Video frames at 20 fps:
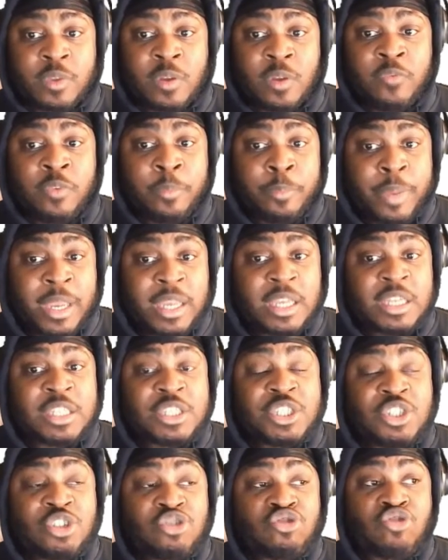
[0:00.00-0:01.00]
Rebecca
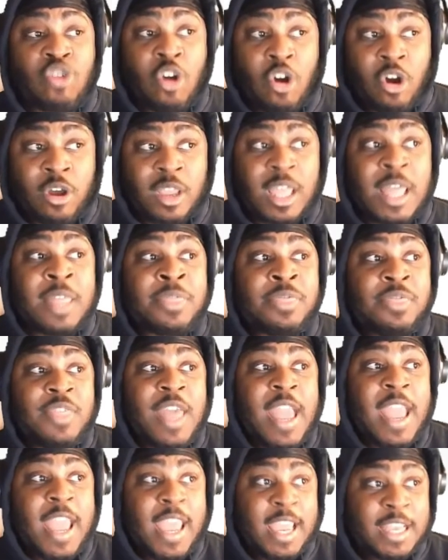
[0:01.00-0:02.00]
is strong in
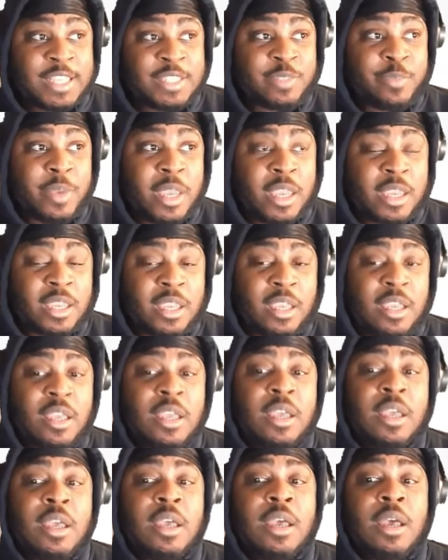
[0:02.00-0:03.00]
that aspect.
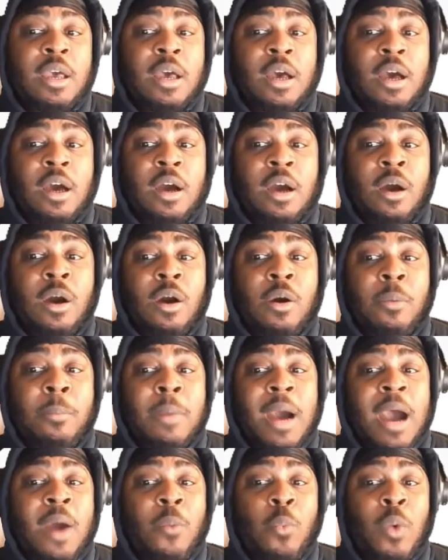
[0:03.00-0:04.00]

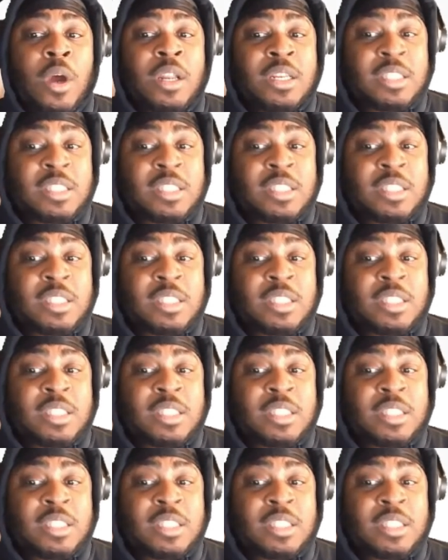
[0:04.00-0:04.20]
I want to